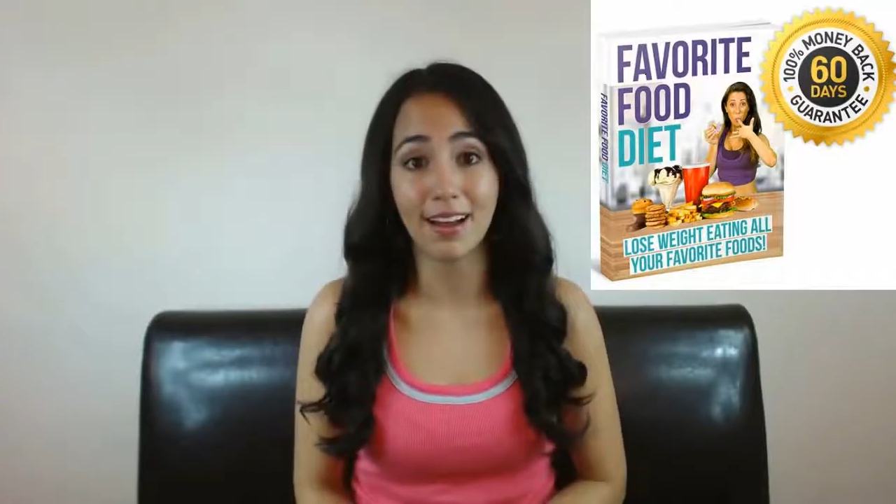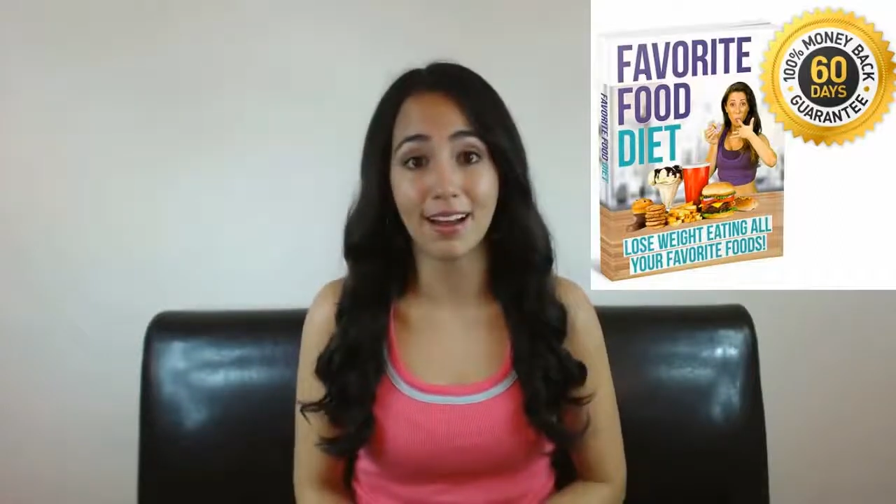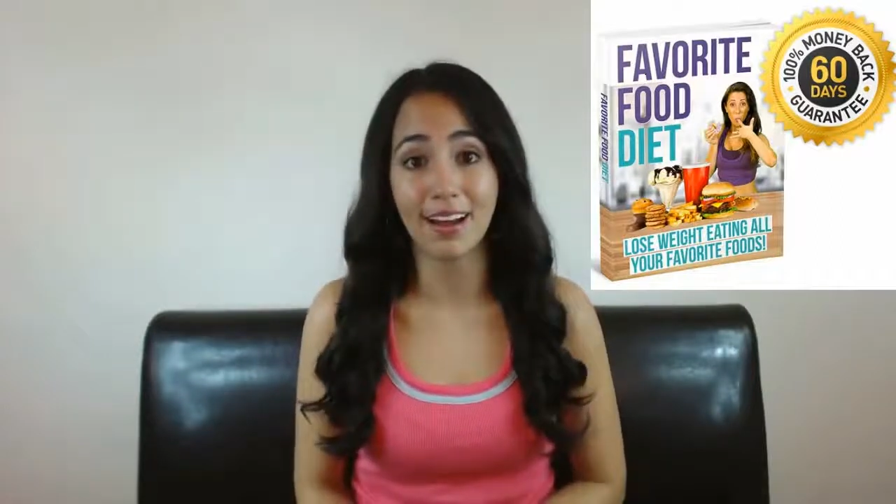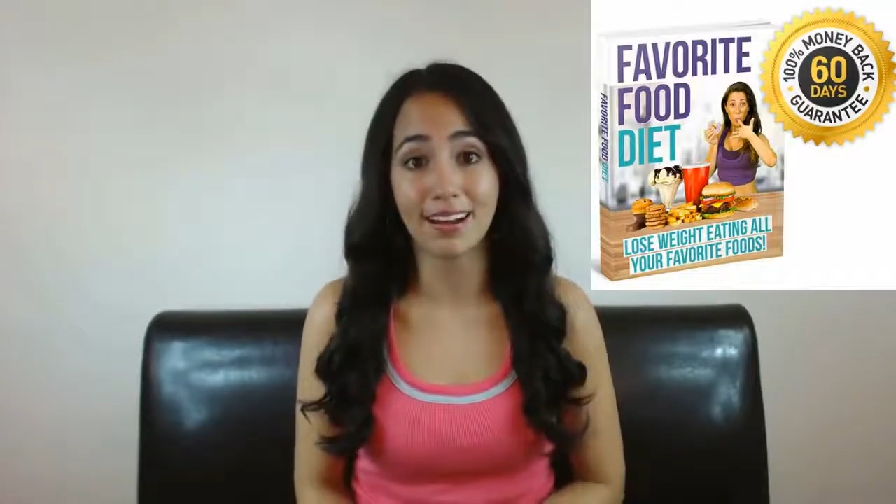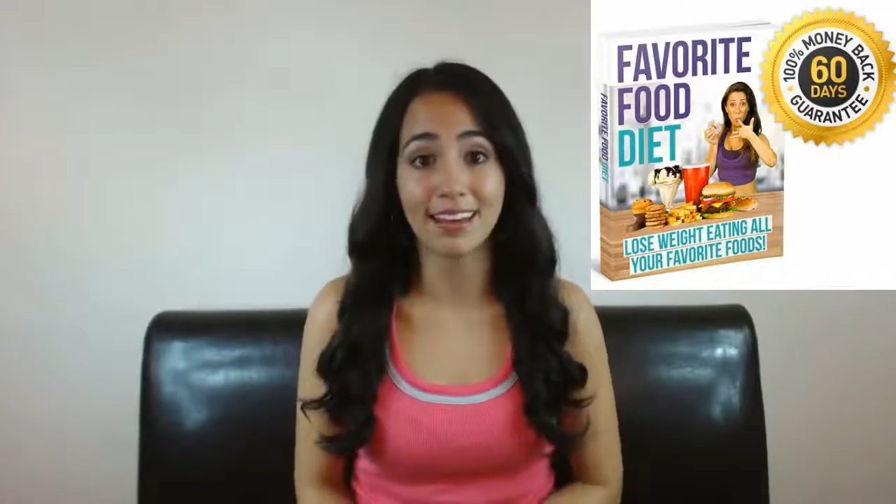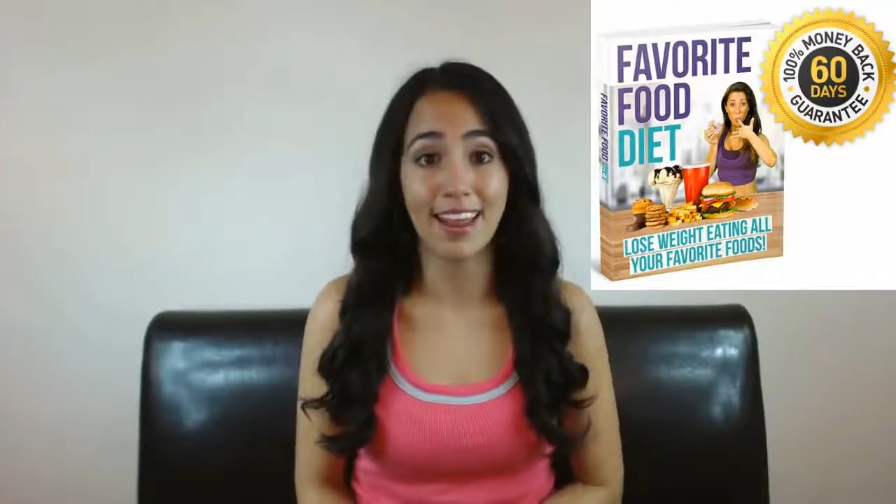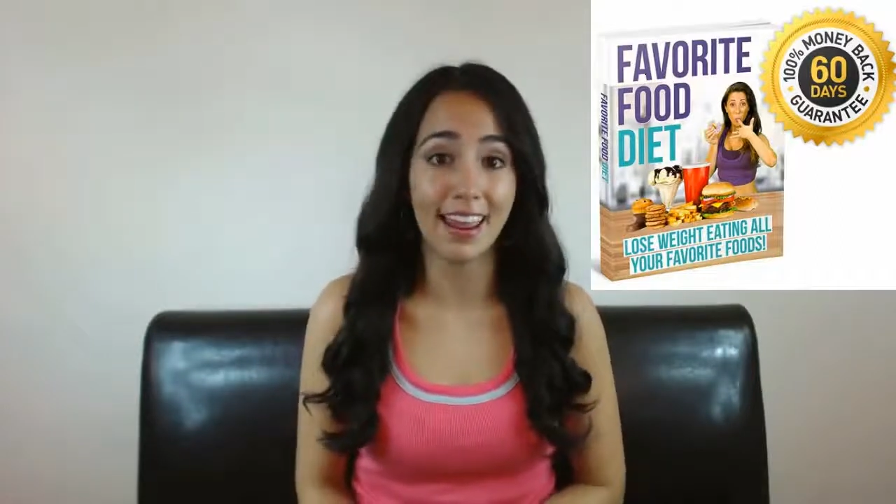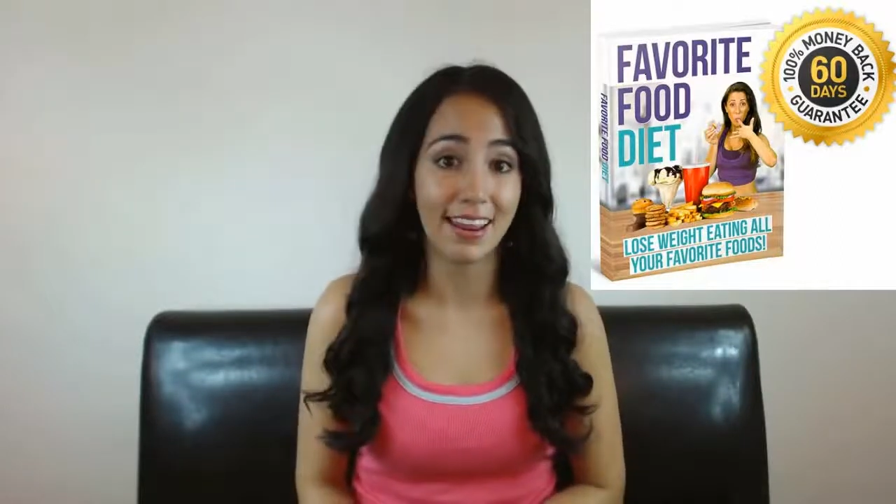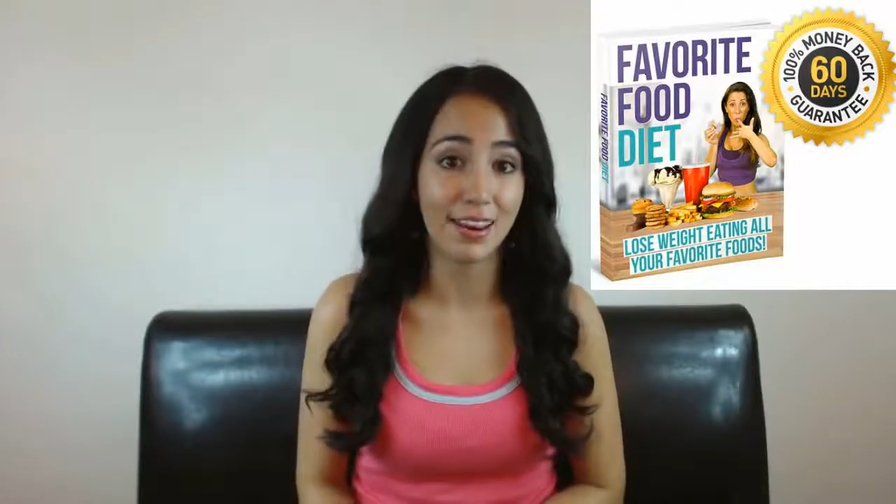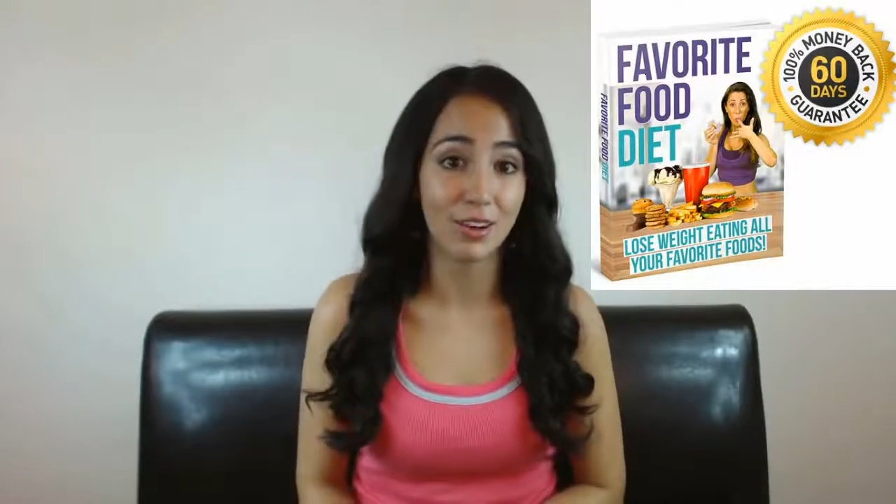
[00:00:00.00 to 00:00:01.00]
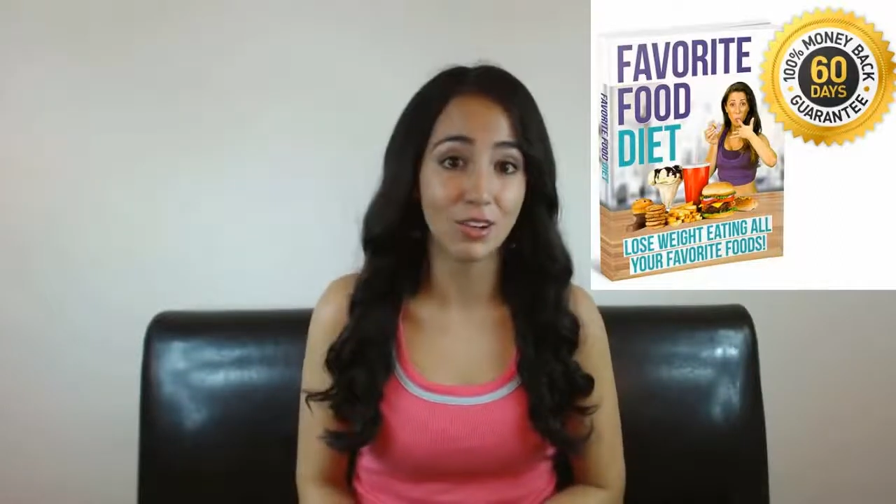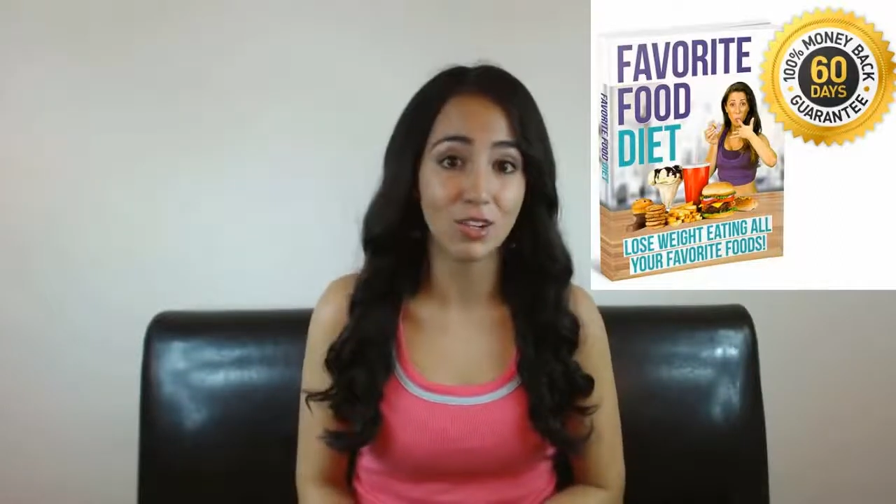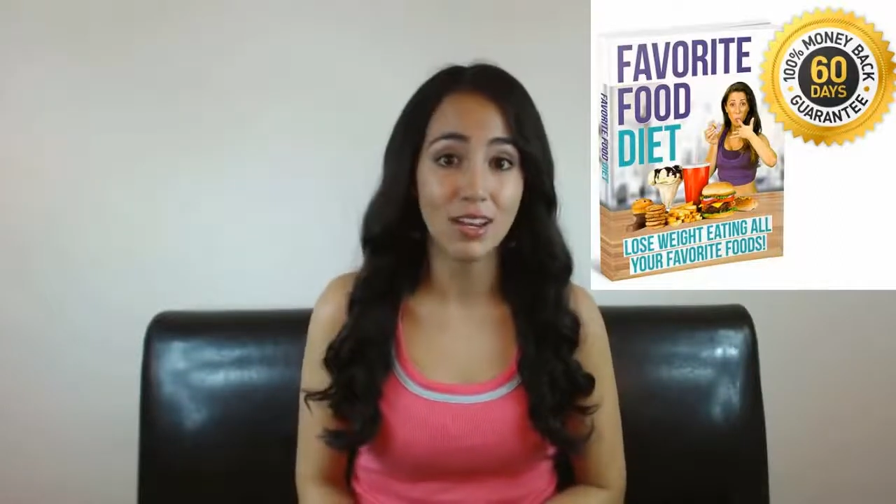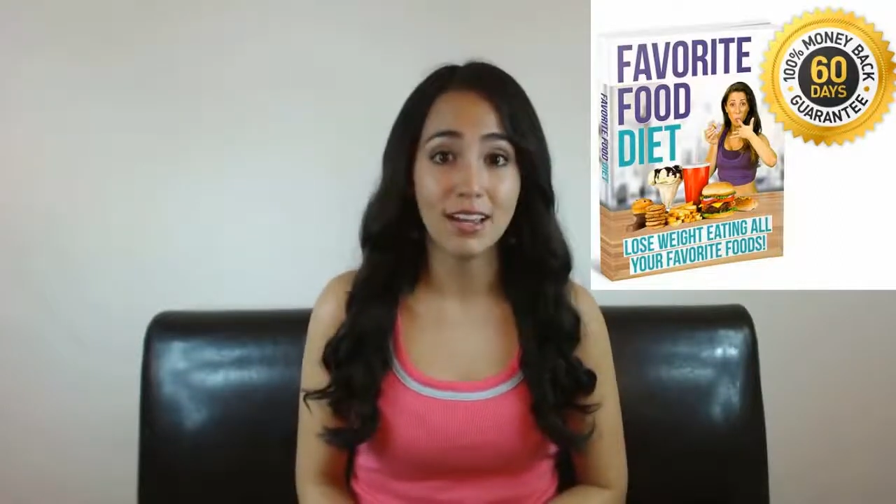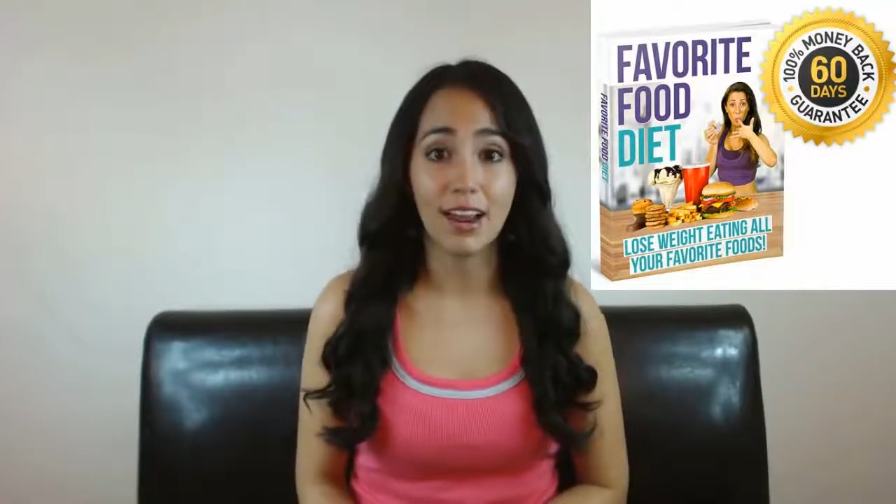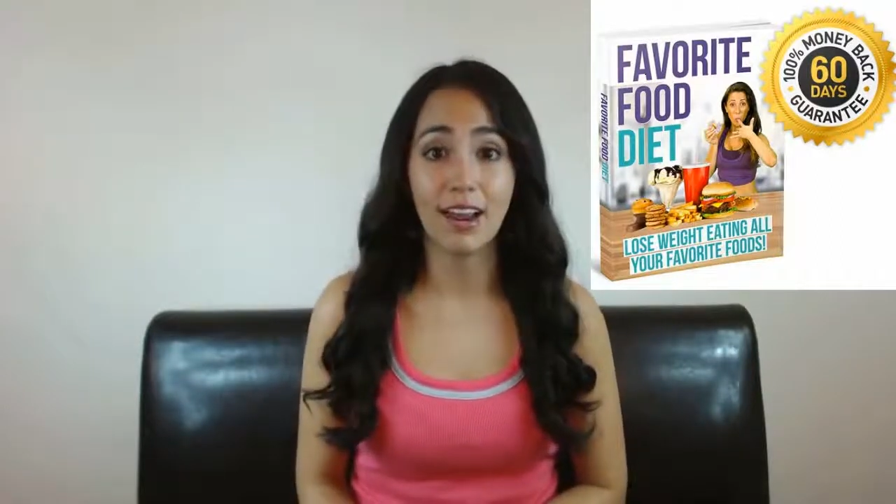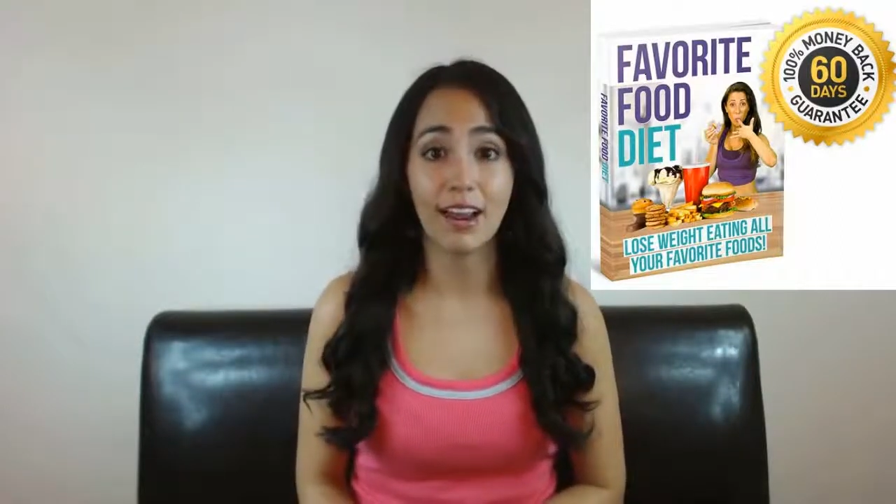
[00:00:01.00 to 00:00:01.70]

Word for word: height, and age.